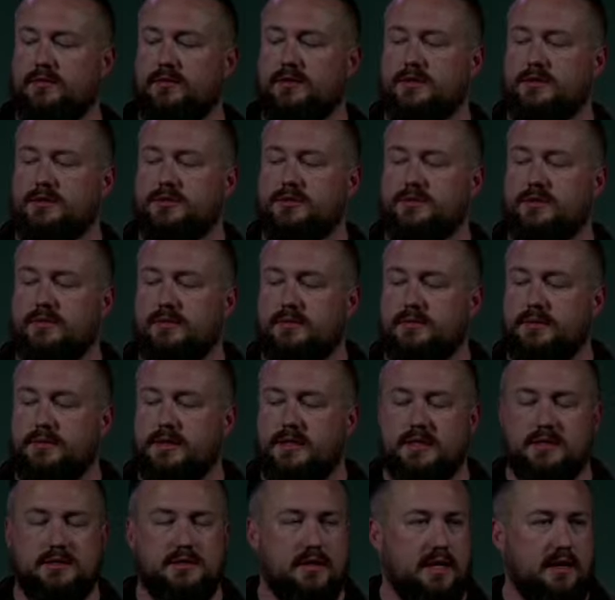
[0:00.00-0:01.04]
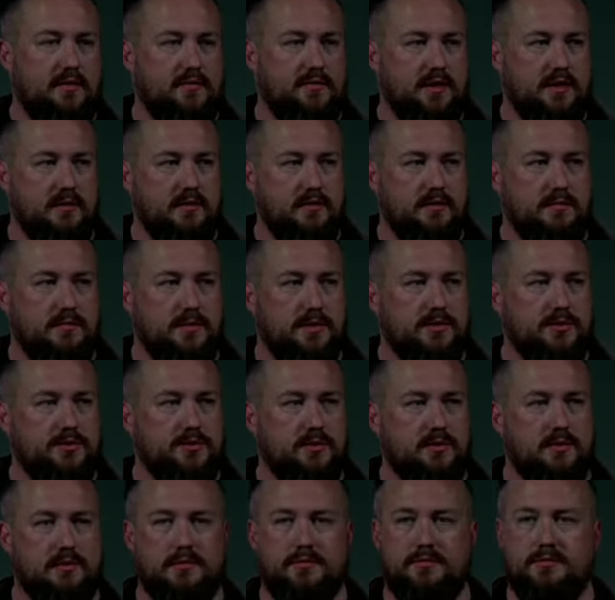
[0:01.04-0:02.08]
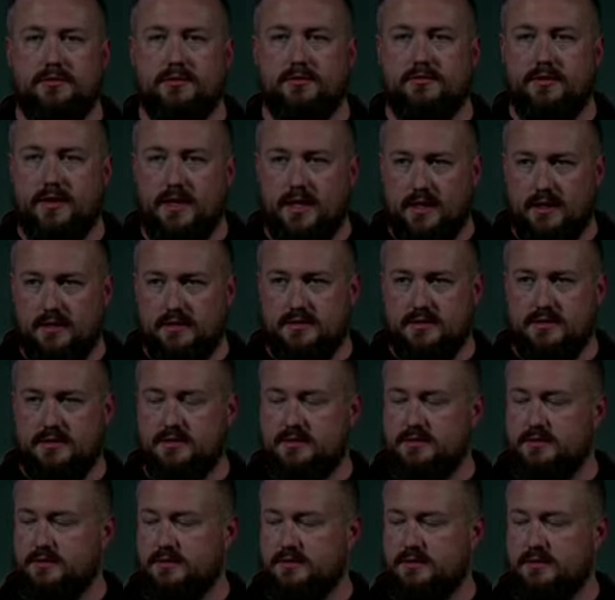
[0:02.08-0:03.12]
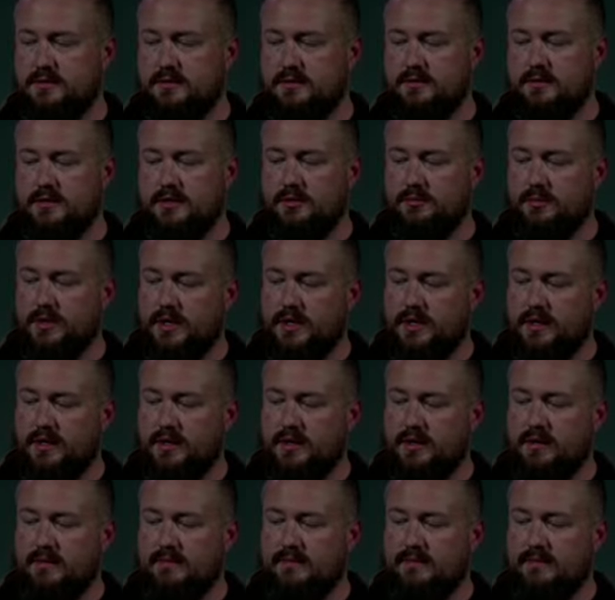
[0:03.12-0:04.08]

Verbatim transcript: control because you haven't given them control of your finances, your money,